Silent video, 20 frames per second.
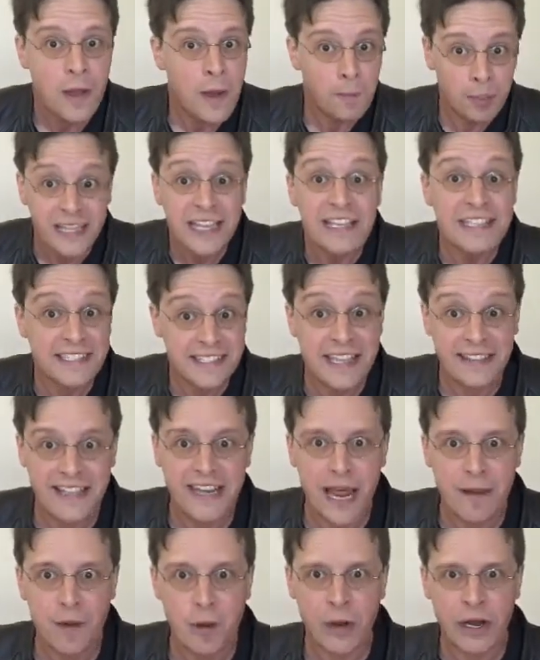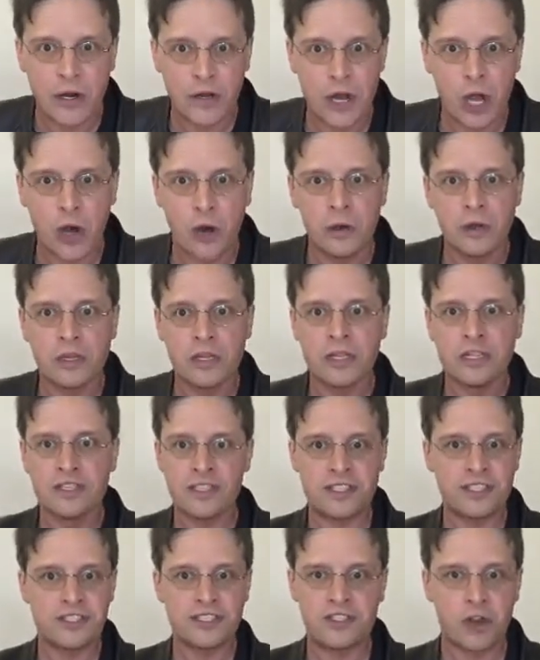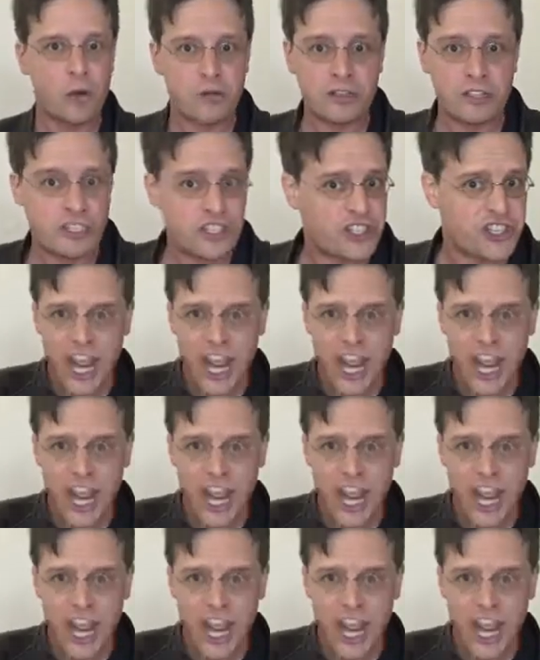Please think that I'm a weirdo. Just don't